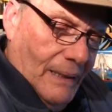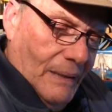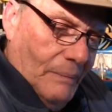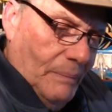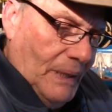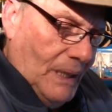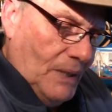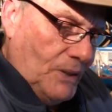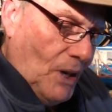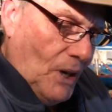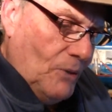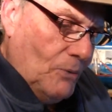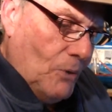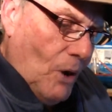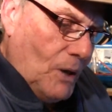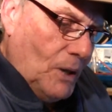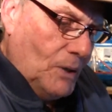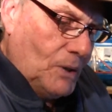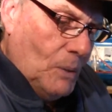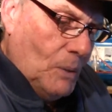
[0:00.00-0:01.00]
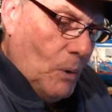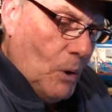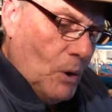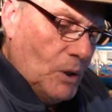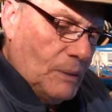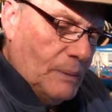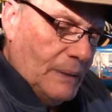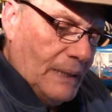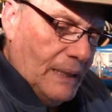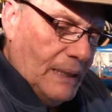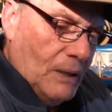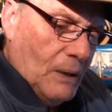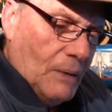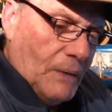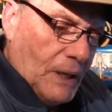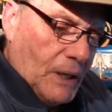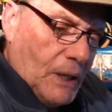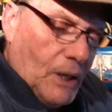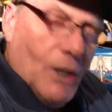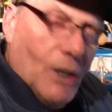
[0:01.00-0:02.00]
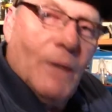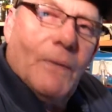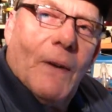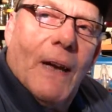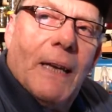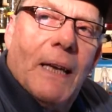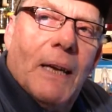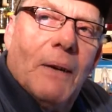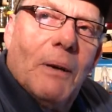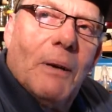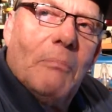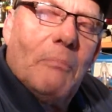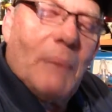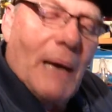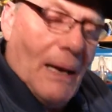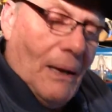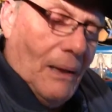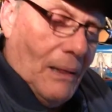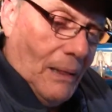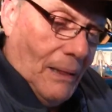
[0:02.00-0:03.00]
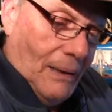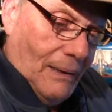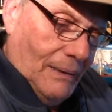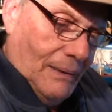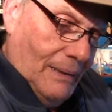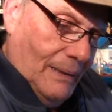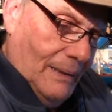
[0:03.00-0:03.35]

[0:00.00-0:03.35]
But as I rocket towards the beginning of the curve, I hear a bell.